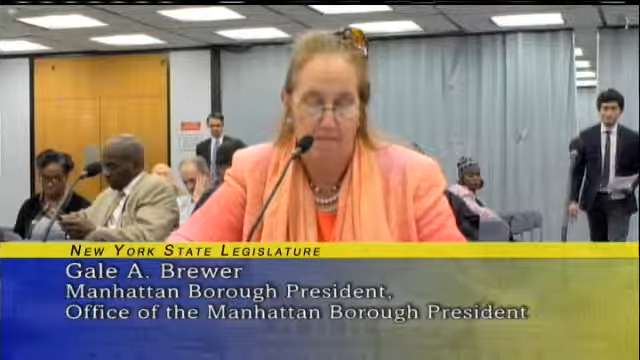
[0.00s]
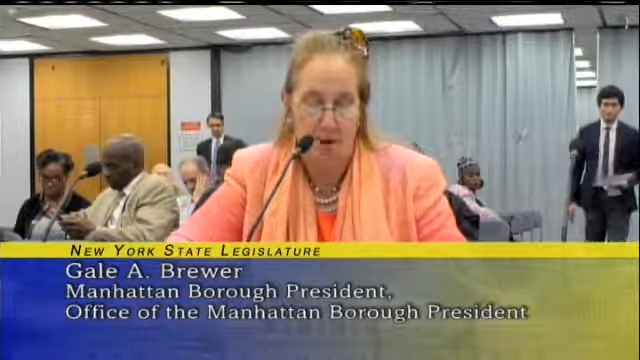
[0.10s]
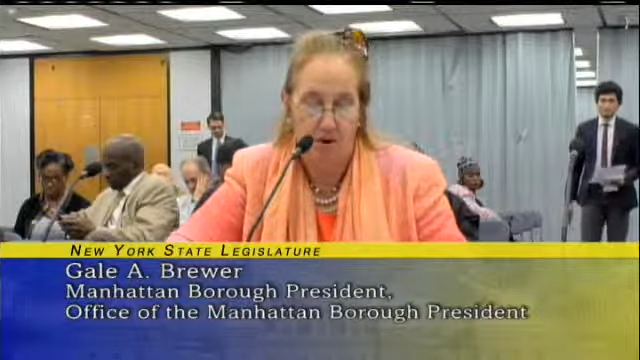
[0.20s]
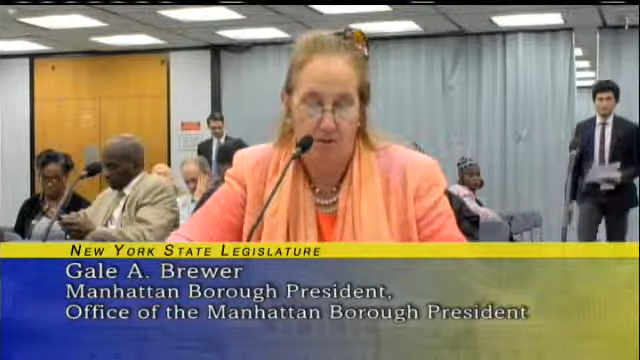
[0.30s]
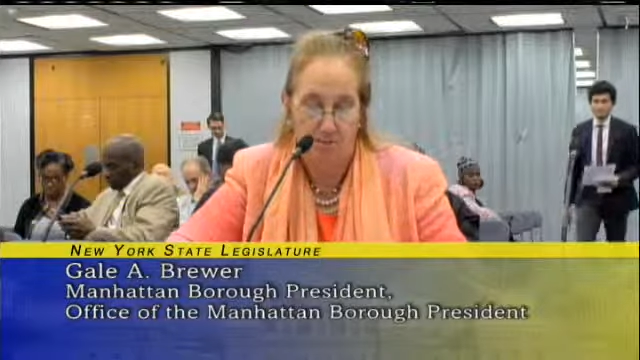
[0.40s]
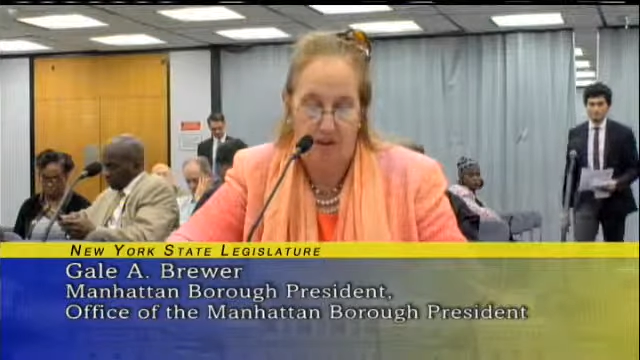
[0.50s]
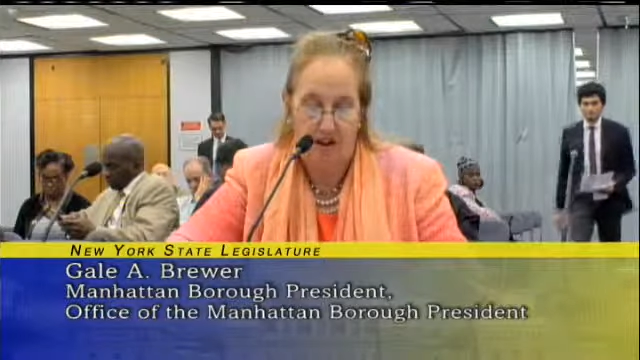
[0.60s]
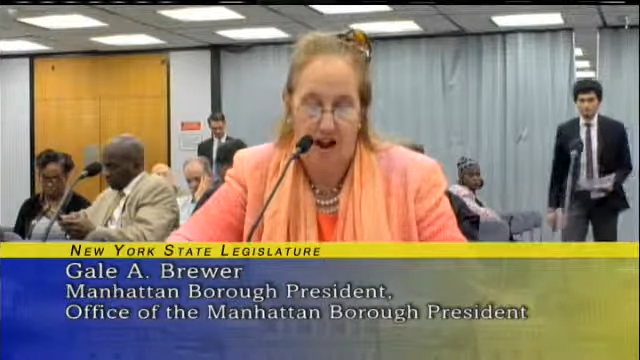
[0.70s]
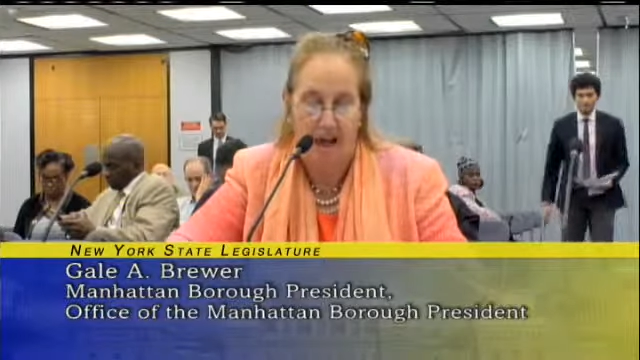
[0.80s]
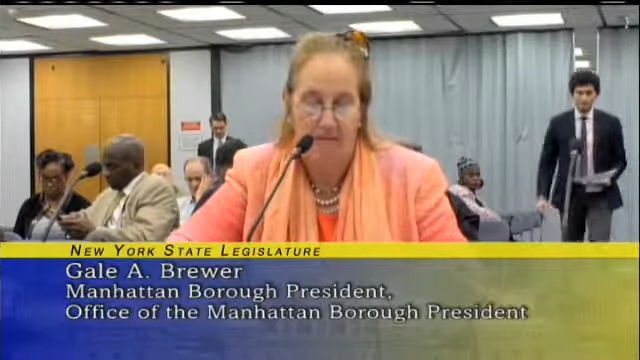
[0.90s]
at market
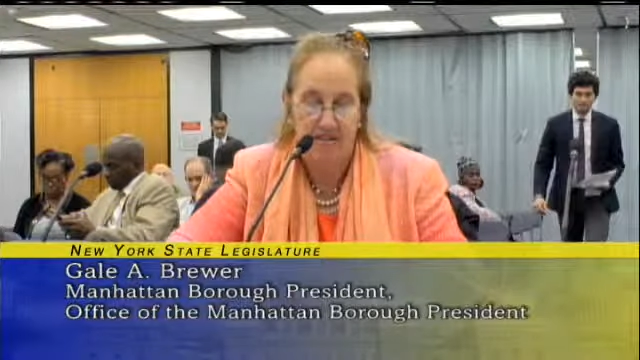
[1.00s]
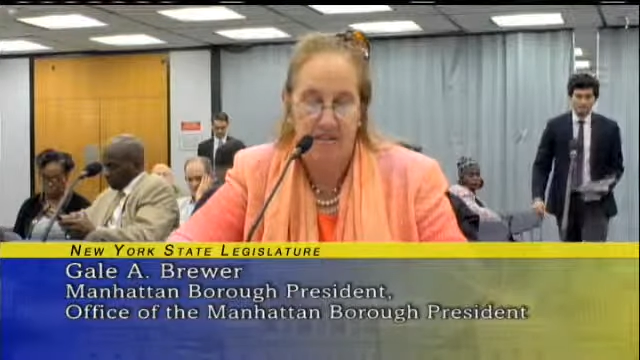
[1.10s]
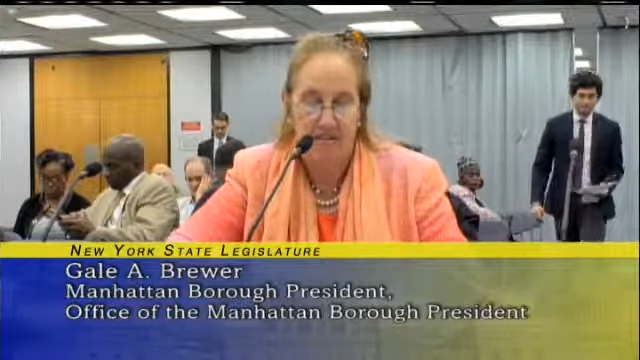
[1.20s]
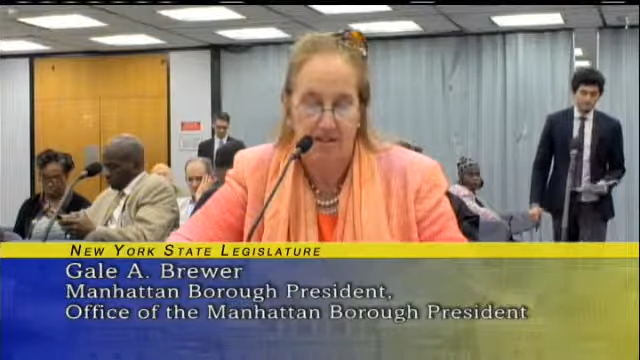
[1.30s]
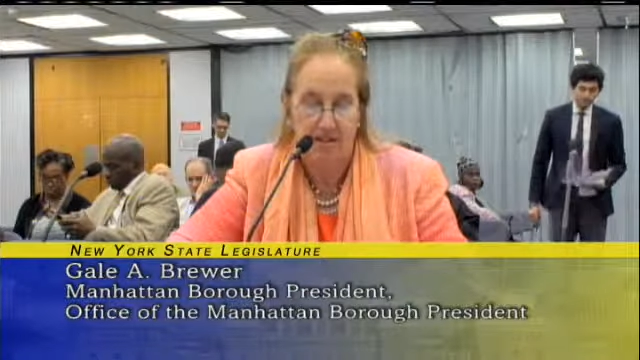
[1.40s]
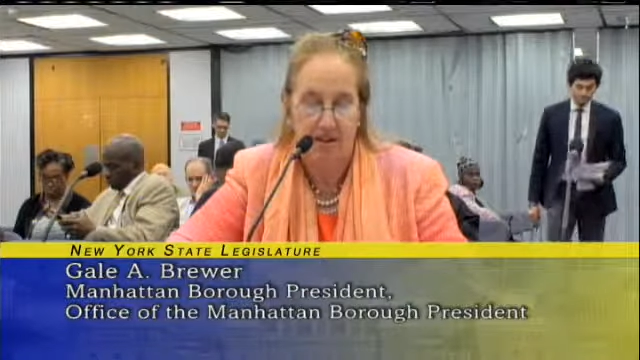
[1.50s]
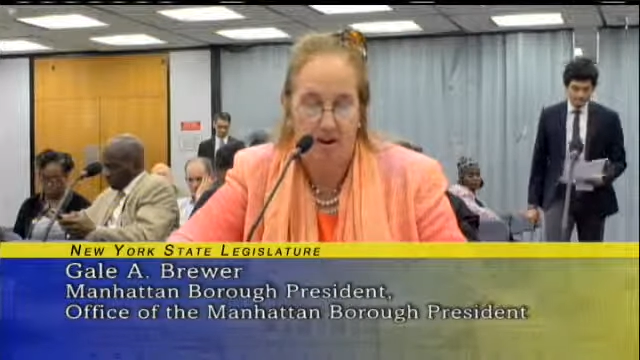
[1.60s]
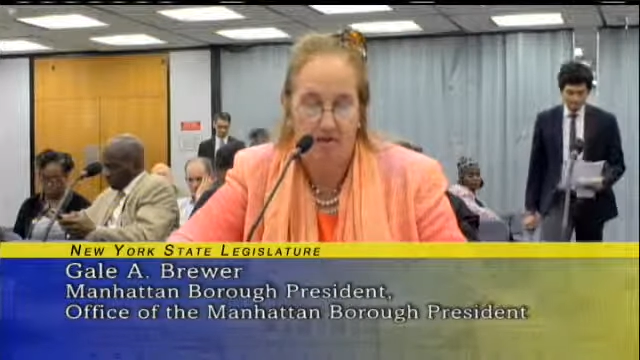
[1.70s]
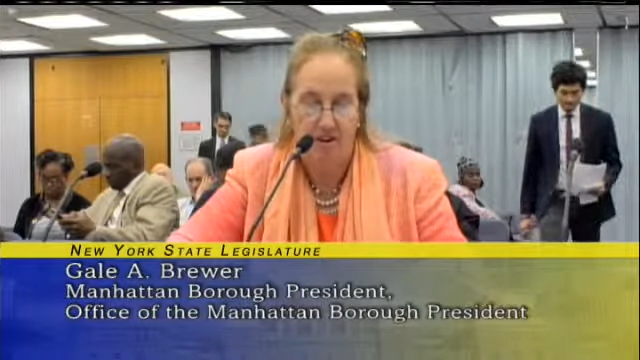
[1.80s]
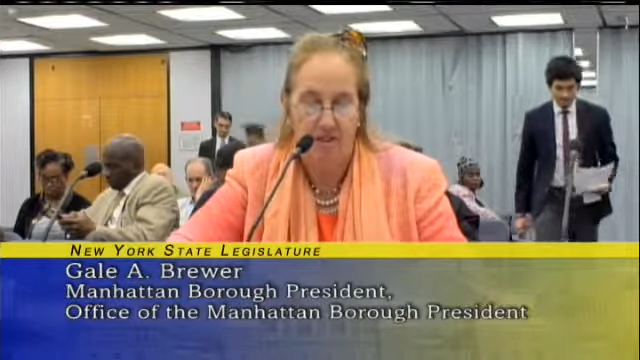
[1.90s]
rate. I've seen
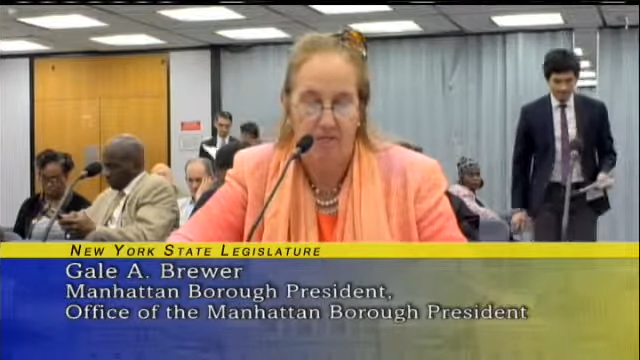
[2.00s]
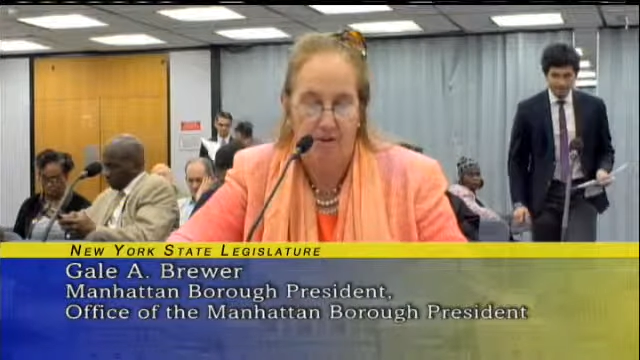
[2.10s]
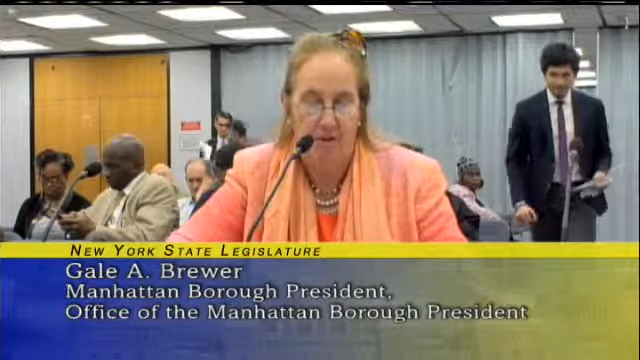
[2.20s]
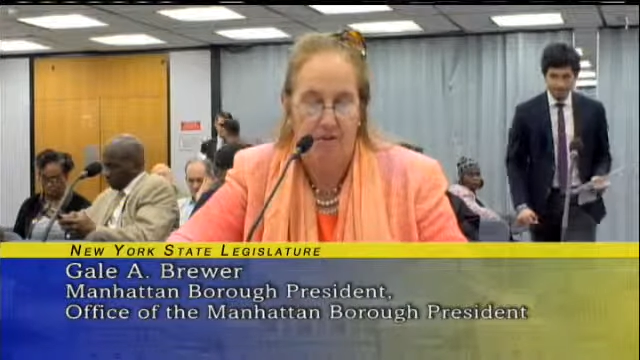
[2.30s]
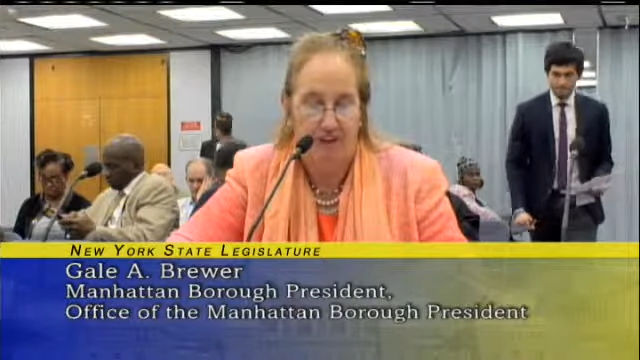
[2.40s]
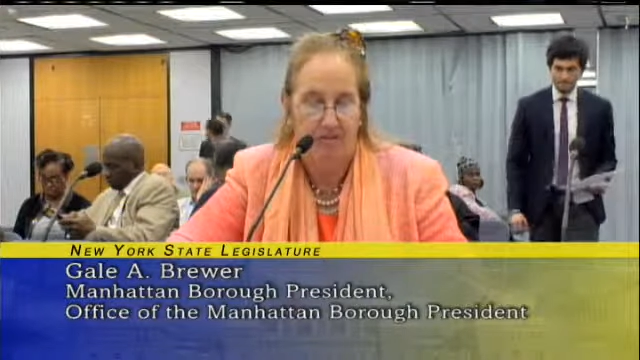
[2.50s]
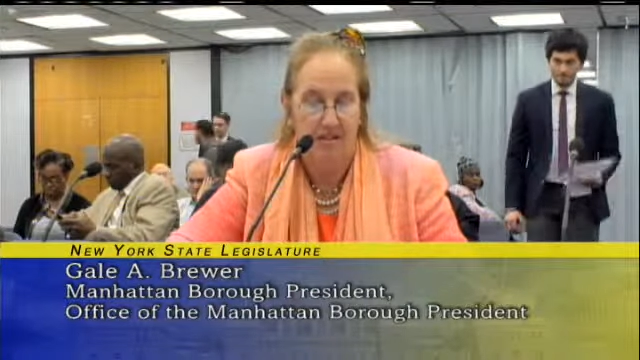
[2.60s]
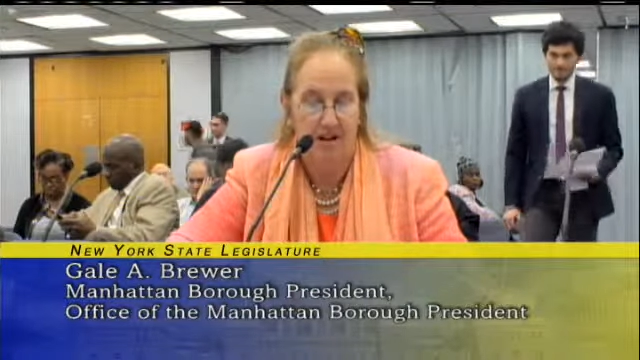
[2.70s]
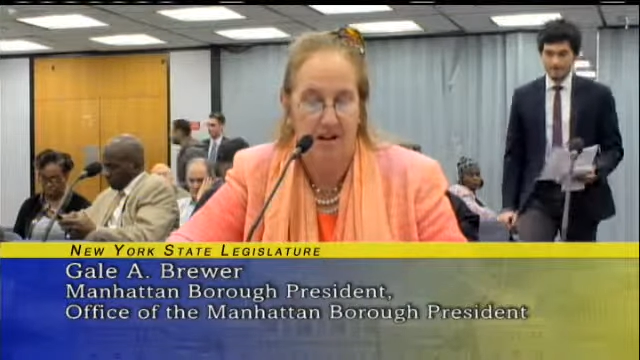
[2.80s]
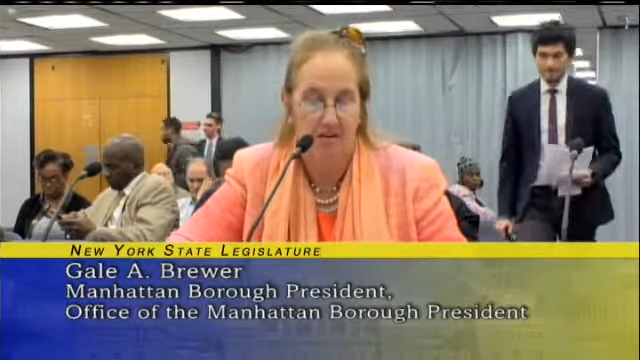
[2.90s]

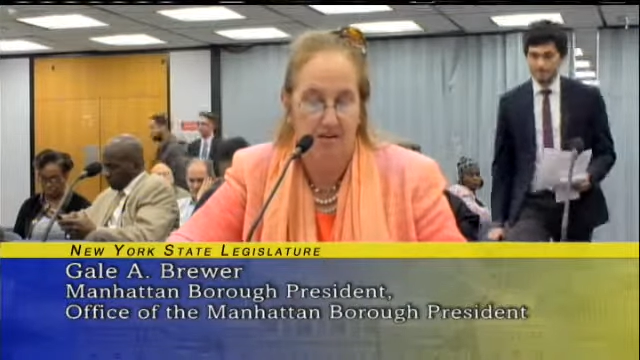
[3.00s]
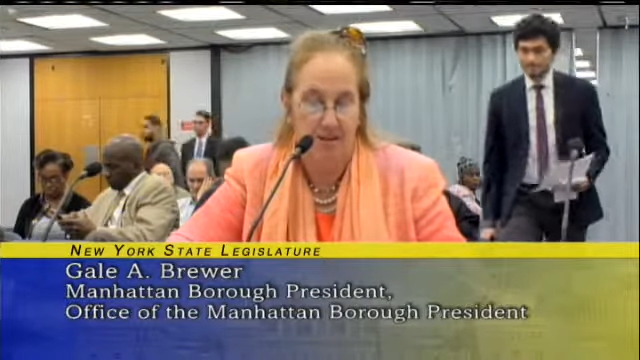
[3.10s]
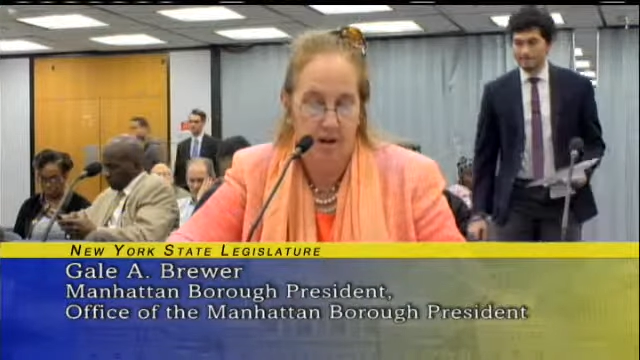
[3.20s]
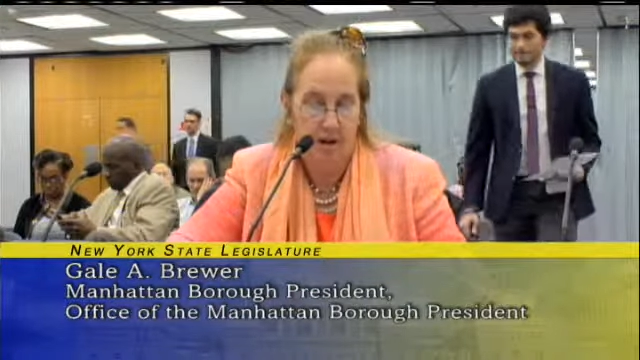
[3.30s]
$730,000